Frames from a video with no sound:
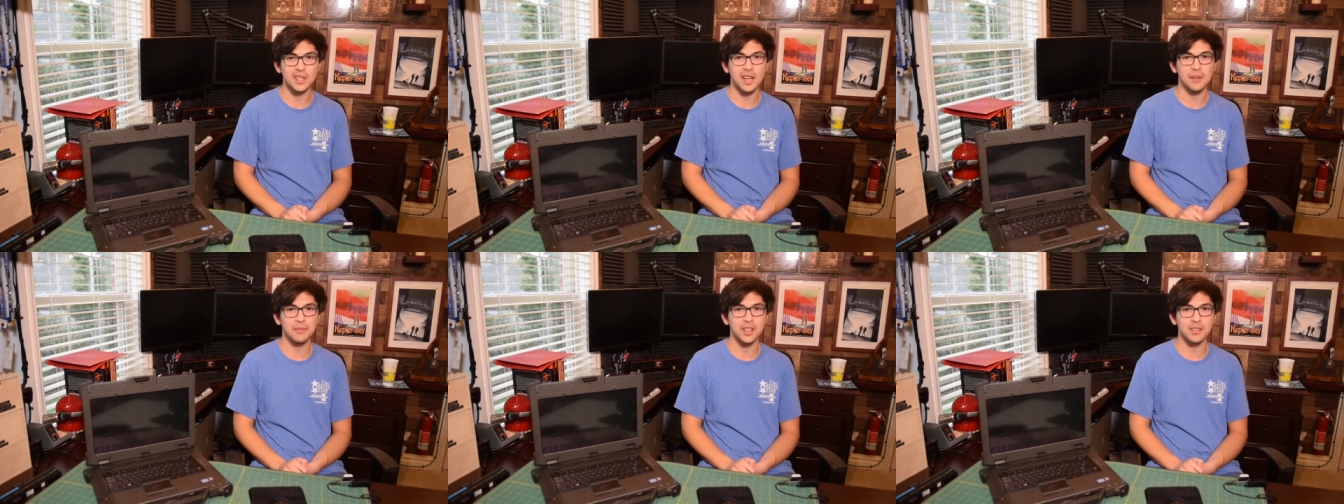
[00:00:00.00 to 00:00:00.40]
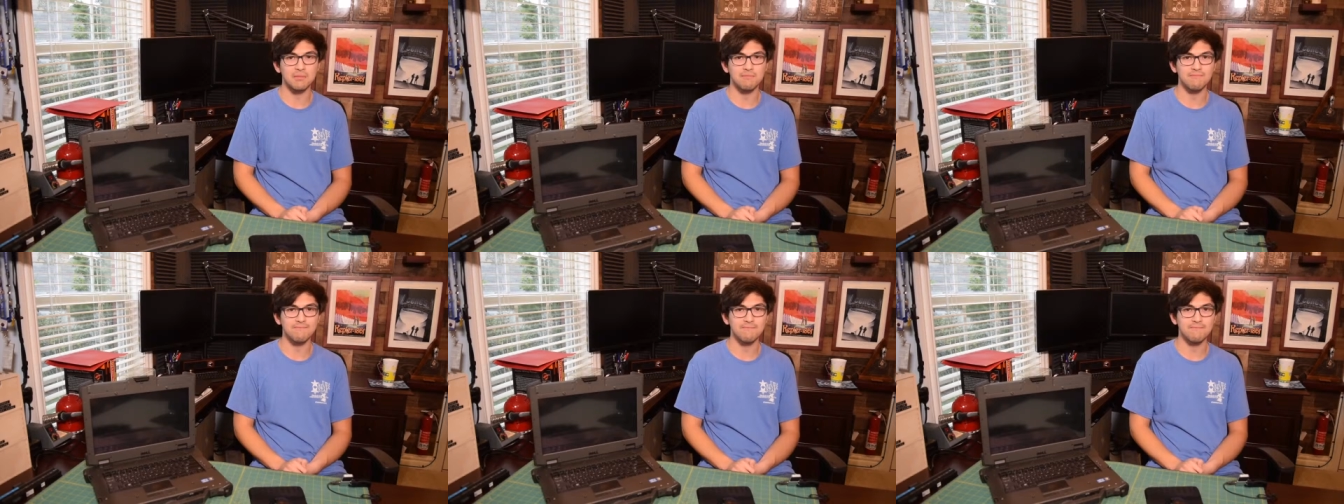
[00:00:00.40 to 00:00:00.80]
I have
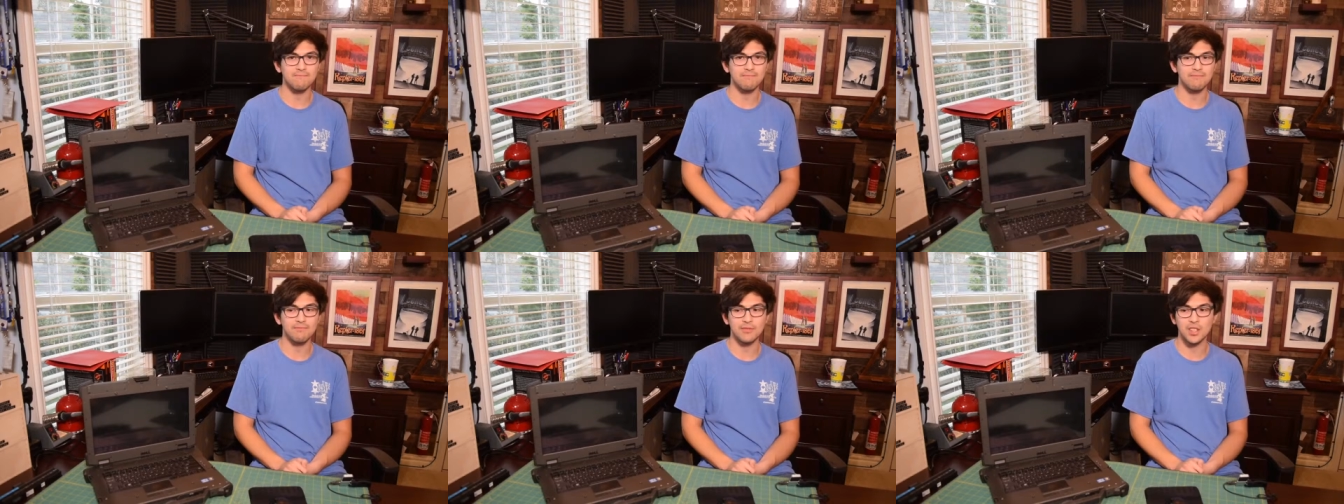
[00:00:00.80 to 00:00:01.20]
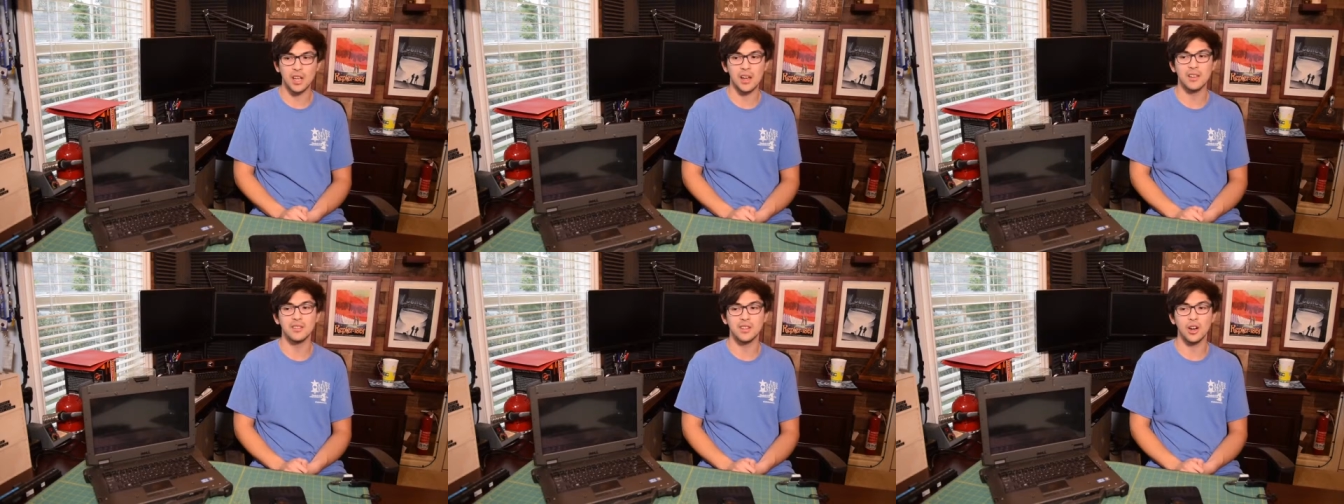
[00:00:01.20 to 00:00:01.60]
like
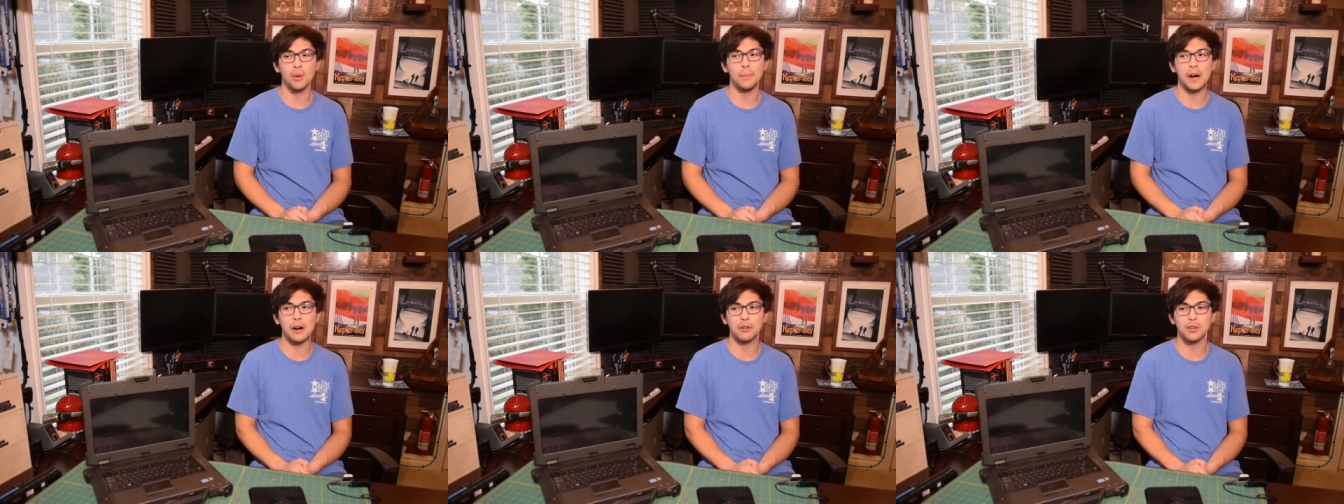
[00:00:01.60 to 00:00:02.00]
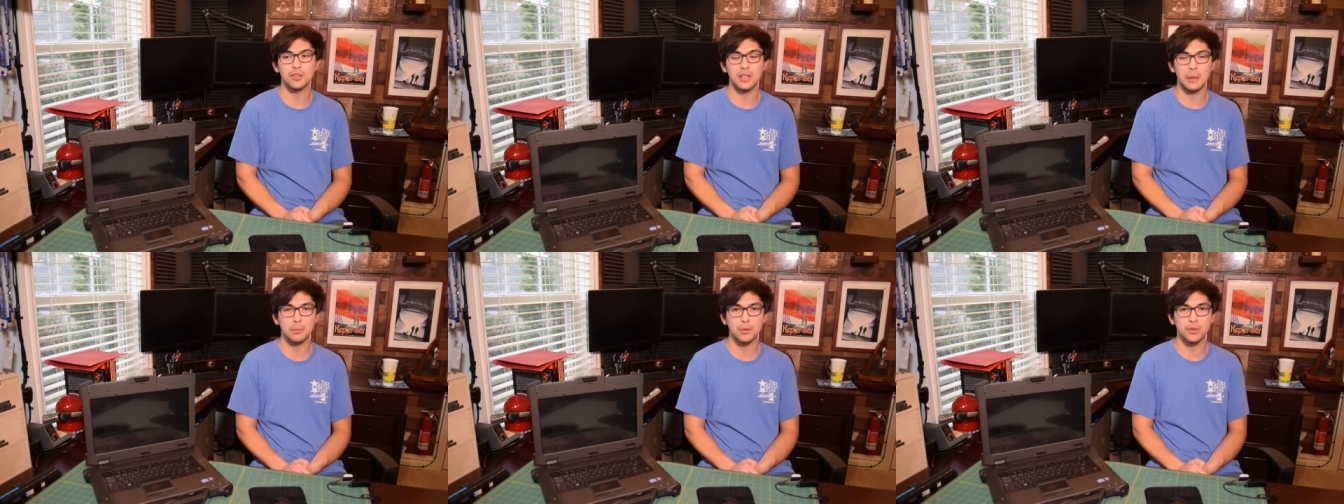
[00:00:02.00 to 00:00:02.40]
10 Dell power
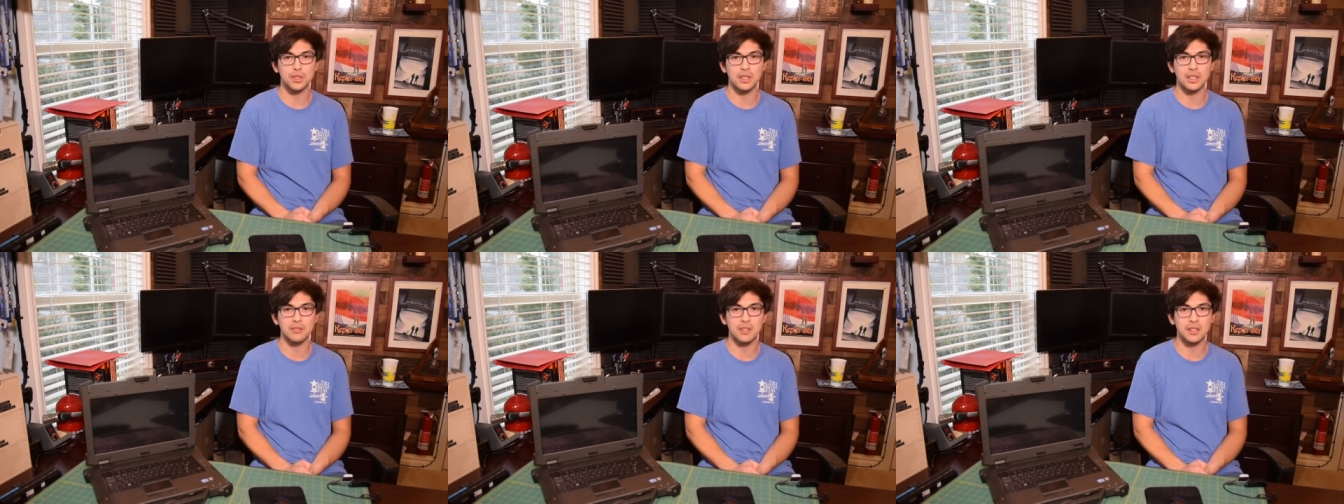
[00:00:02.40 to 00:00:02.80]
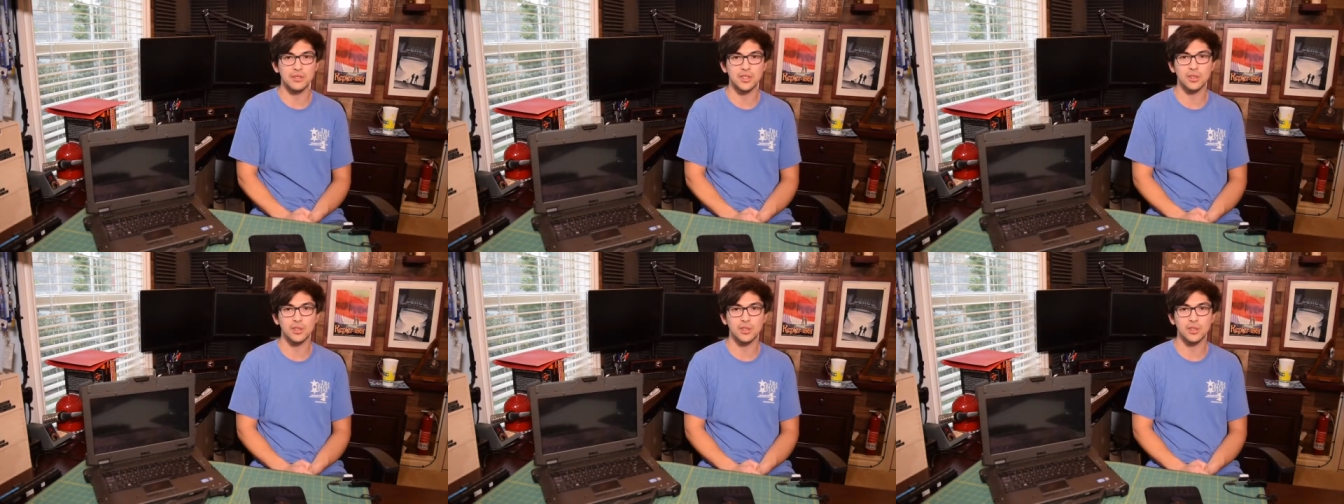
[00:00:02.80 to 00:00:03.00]
adapters laying around,